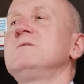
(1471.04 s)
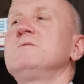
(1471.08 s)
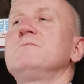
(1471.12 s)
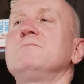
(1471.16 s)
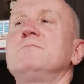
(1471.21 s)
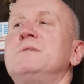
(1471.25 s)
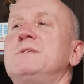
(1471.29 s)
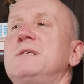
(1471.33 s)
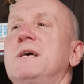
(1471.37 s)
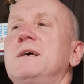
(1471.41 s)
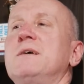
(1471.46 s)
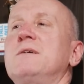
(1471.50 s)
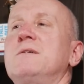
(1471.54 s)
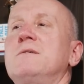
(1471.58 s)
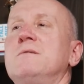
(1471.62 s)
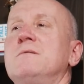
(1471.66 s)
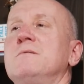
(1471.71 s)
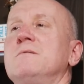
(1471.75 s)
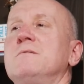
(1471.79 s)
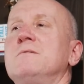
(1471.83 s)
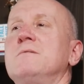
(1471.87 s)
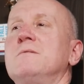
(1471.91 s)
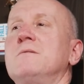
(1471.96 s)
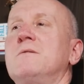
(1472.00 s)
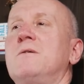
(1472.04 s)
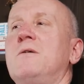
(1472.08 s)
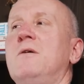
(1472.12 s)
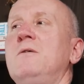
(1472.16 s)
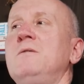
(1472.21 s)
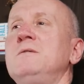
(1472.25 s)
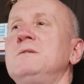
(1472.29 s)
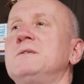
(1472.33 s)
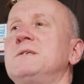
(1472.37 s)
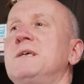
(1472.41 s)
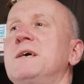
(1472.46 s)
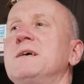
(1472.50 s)
would say,
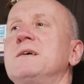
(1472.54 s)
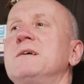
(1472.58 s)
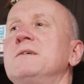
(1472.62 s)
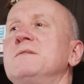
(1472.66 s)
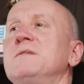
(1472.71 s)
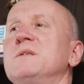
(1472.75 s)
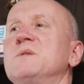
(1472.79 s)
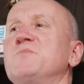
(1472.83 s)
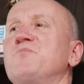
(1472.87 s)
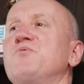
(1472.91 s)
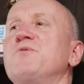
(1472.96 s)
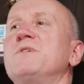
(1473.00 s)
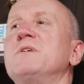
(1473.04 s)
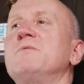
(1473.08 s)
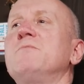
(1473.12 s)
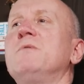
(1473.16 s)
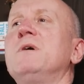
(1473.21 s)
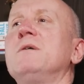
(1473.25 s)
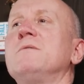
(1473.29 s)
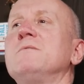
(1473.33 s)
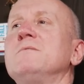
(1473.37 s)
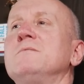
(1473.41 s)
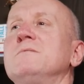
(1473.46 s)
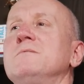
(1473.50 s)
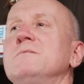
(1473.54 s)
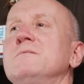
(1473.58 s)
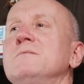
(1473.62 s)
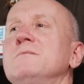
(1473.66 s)
Colin's taking this pretty well.